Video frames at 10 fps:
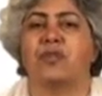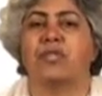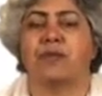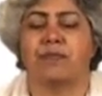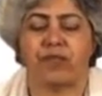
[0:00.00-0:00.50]

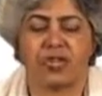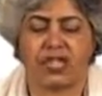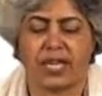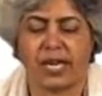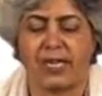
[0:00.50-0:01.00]
what they
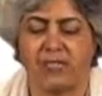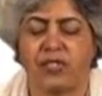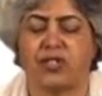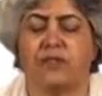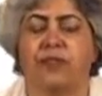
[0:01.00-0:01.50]

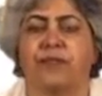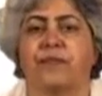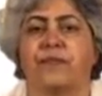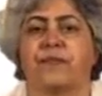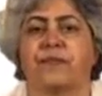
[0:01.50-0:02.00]
pretend to be.